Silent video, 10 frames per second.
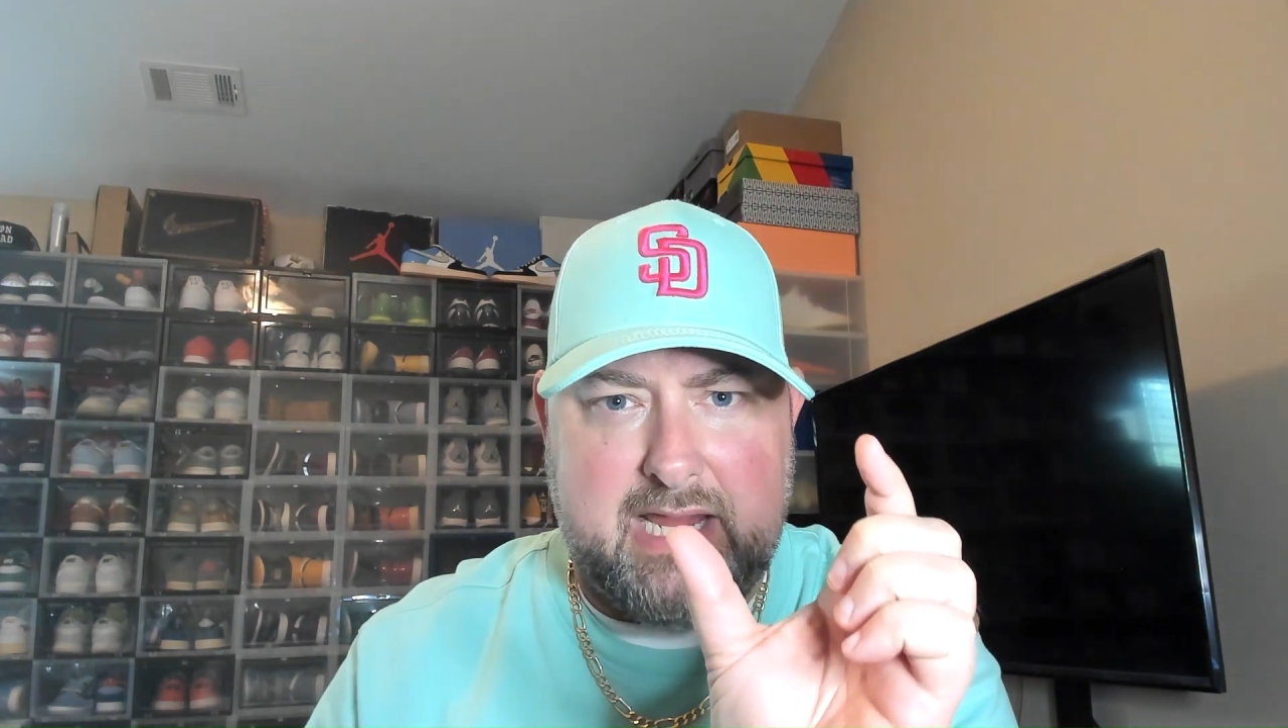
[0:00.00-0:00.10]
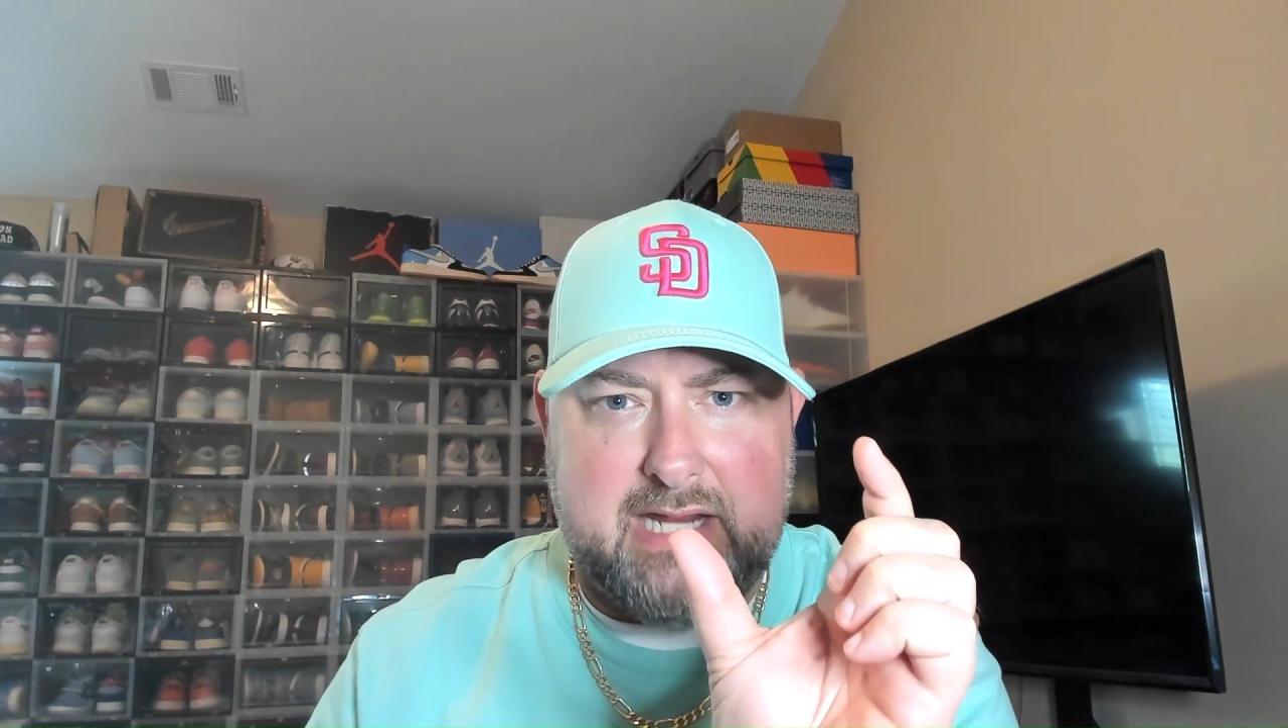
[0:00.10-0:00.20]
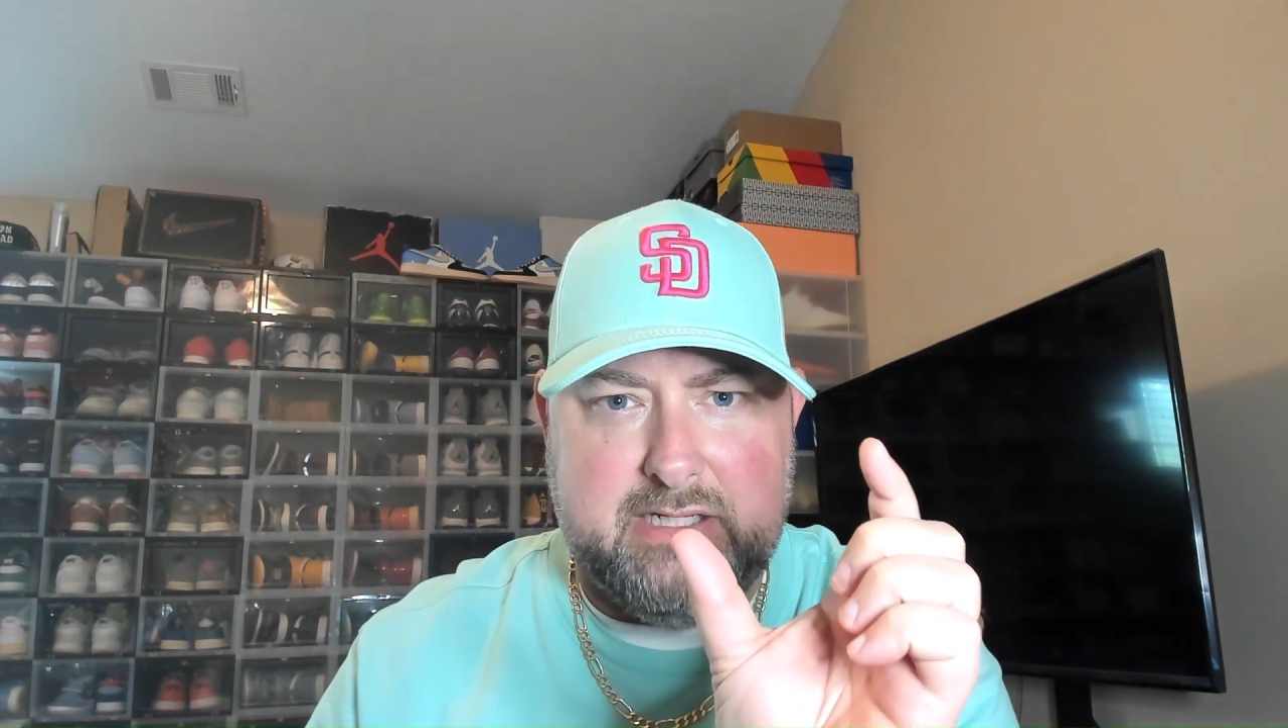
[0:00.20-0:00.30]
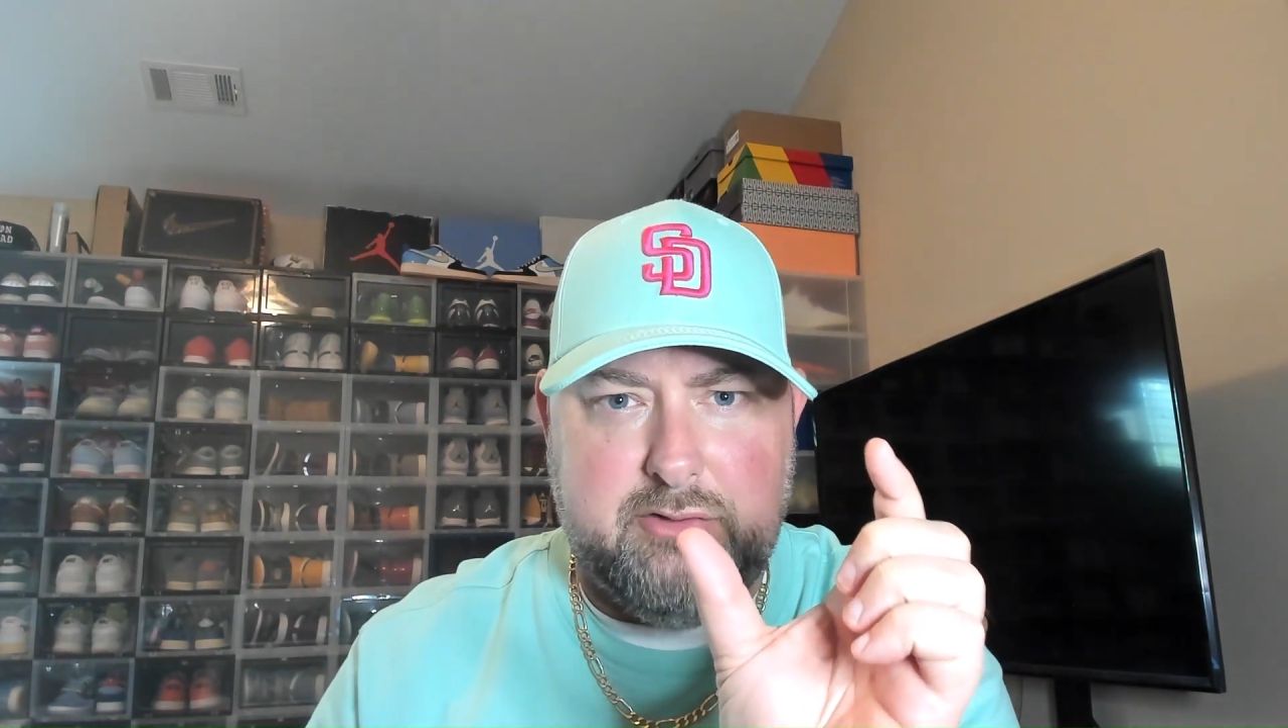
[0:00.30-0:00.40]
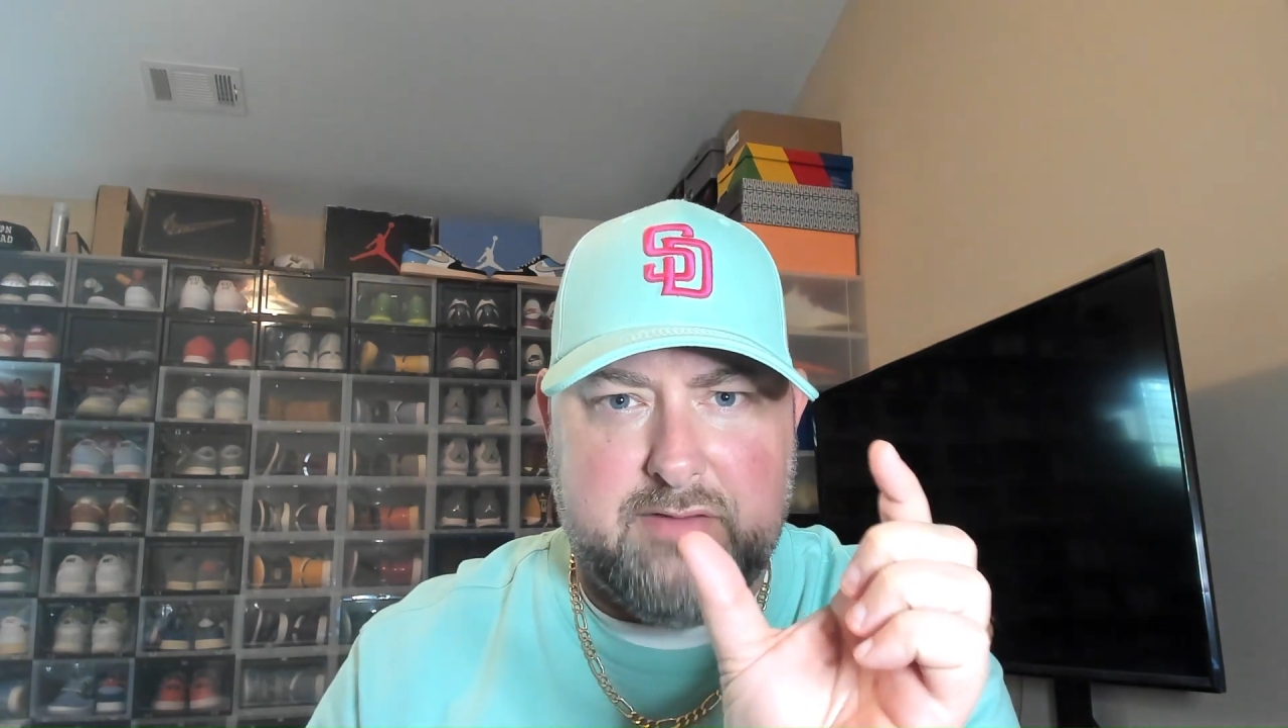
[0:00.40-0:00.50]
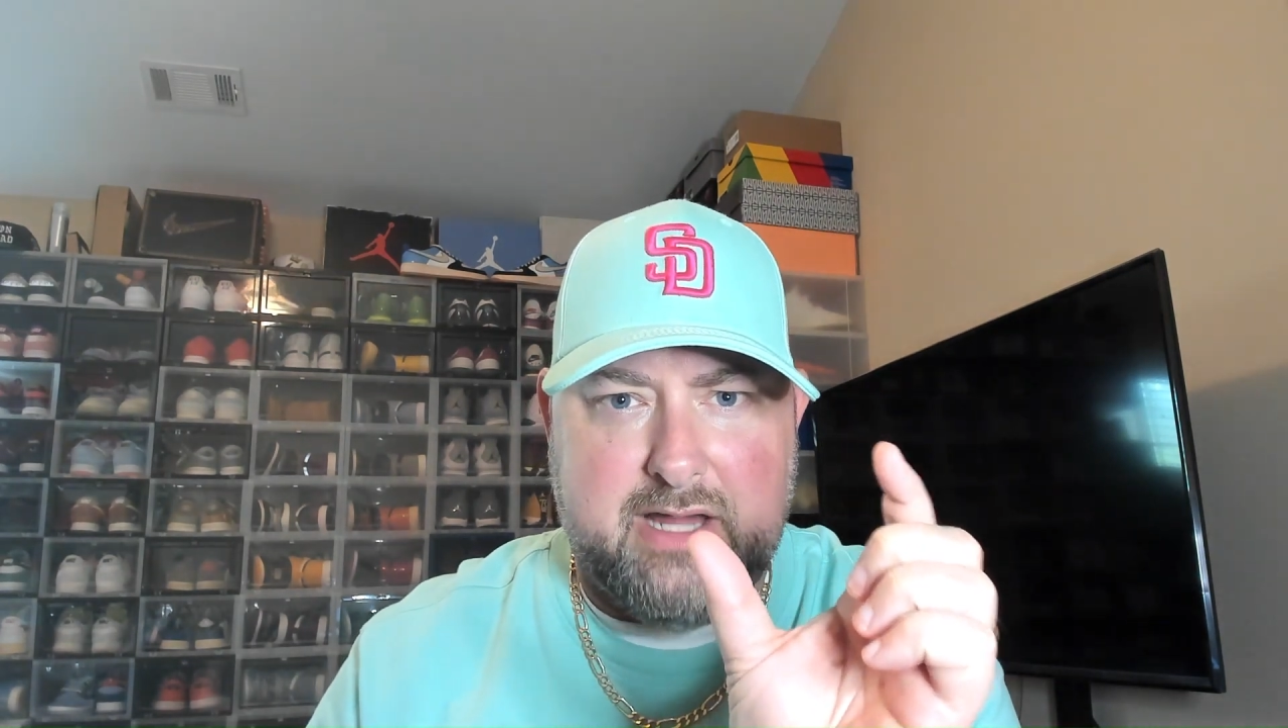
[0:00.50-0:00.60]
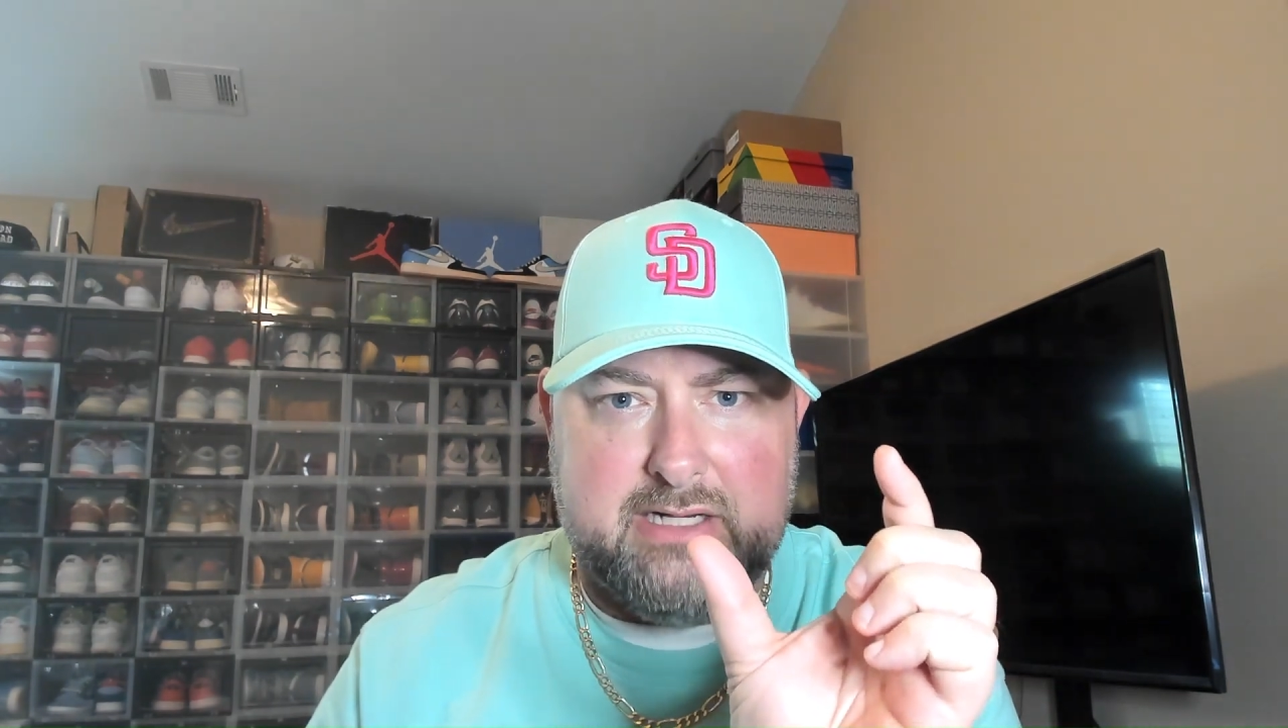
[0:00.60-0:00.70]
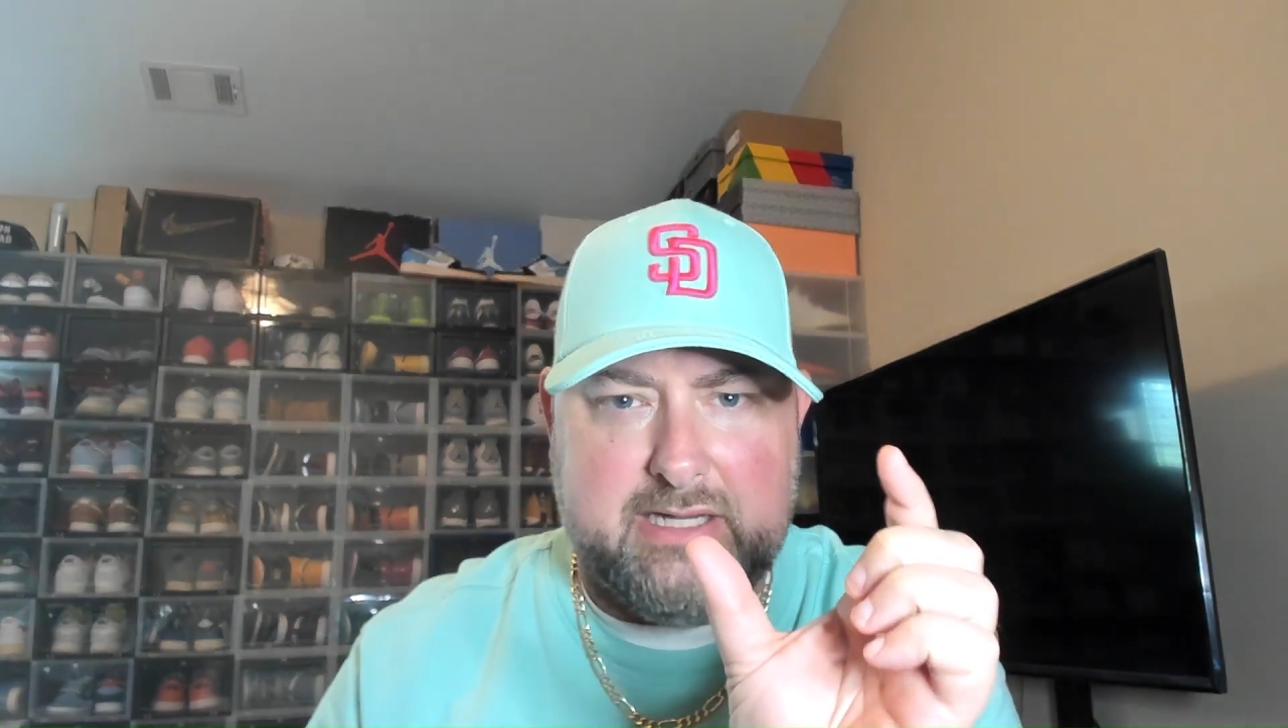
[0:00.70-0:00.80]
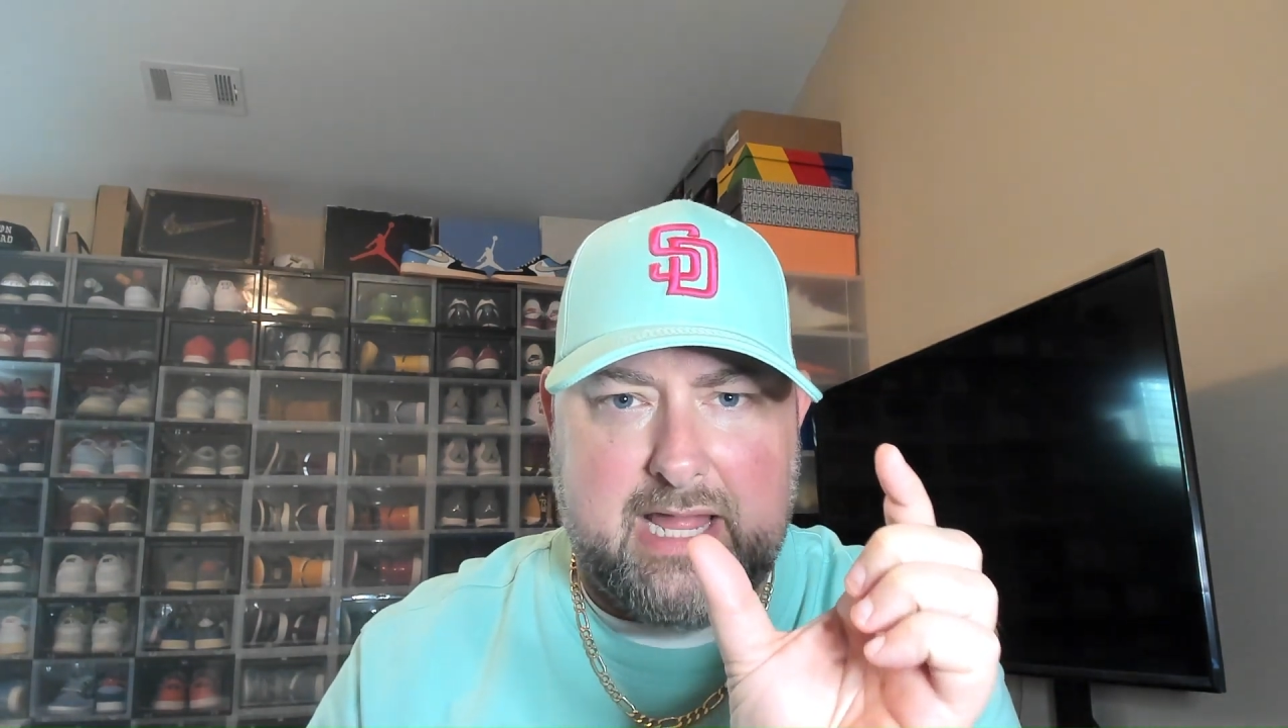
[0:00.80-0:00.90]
candy you find in the